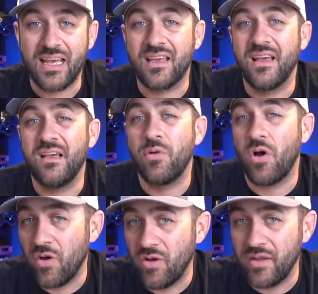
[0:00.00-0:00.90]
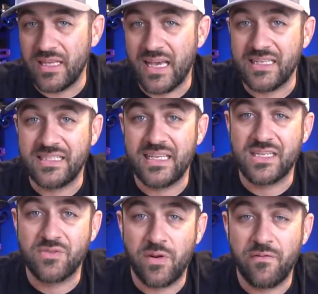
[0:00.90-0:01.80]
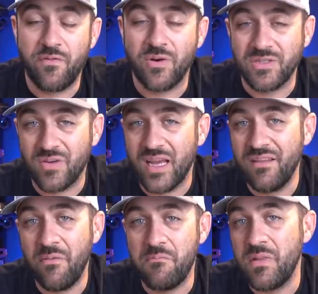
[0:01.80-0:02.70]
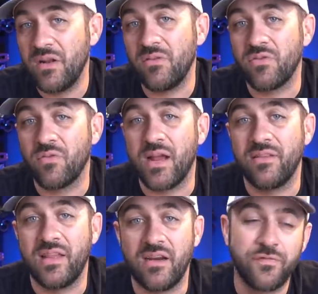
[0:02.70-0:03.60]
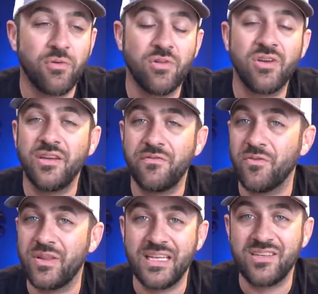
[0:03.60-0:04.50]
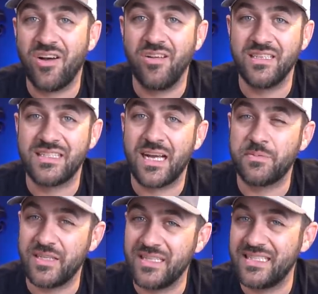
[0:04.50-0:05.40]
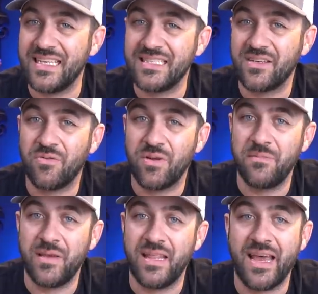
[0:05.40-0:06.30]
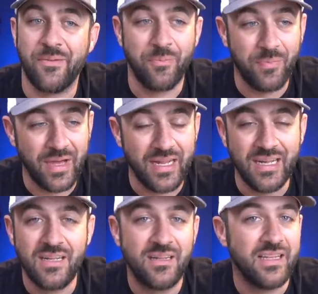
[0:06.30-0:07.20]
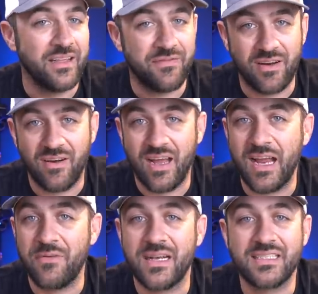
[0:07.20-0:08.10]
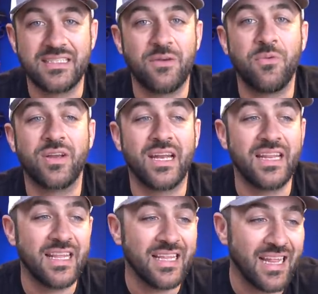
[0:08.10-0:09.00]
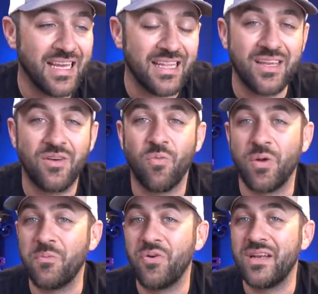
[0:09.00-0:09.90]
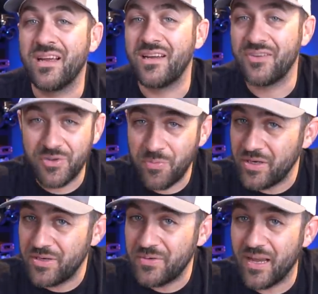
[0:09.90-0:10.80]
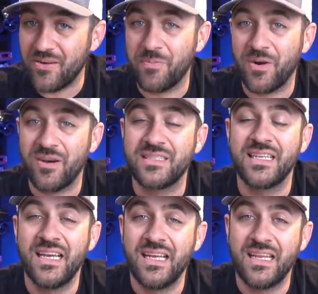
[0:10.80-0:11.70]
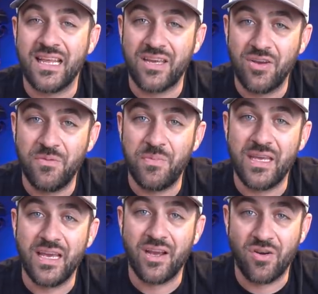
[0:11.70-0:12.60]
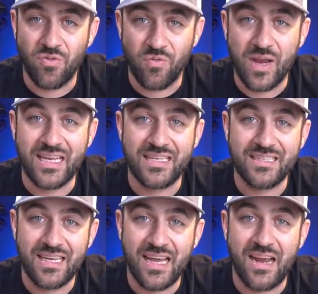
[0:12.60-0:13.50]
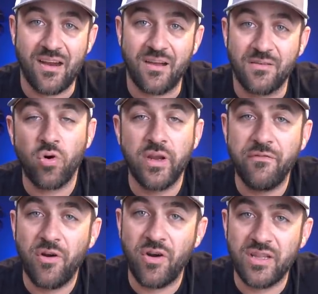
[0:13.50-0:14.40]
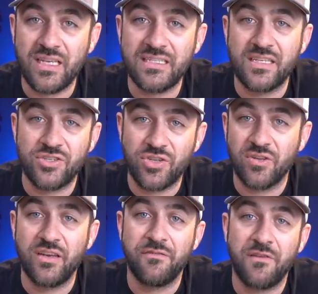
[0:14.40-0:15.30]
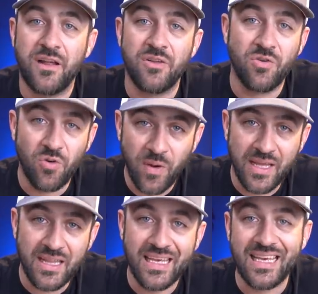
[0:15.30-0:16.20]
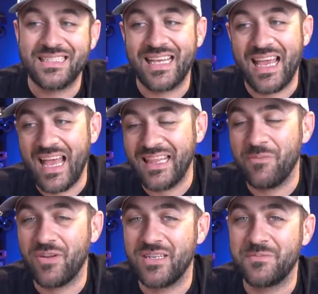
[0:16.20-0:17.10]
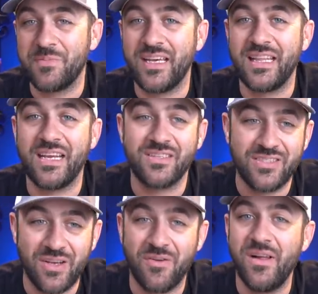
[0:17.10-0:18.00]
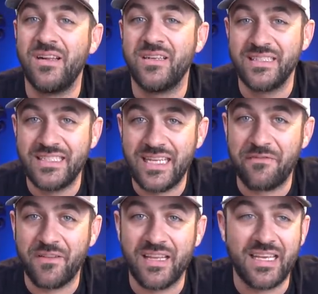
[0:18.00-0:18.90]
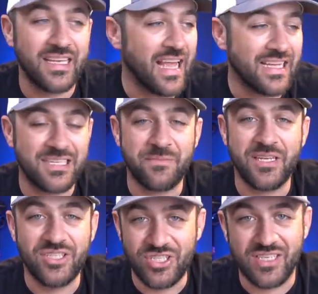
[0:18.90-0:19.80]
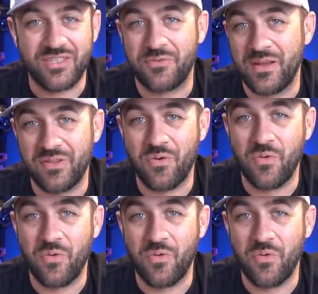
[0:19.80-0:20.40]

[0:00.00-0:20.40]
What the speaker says: that come on the SCX24. So kind of a middle ground there. So if you were looking for the tallest option, this isn't going to be that. But if they're Hyraxes that work anything like their 1.9 or 2.2 counterparts, they could be a great tire. More info on these surely to follow quickly, as they had them on display there. So definitely has to be just around the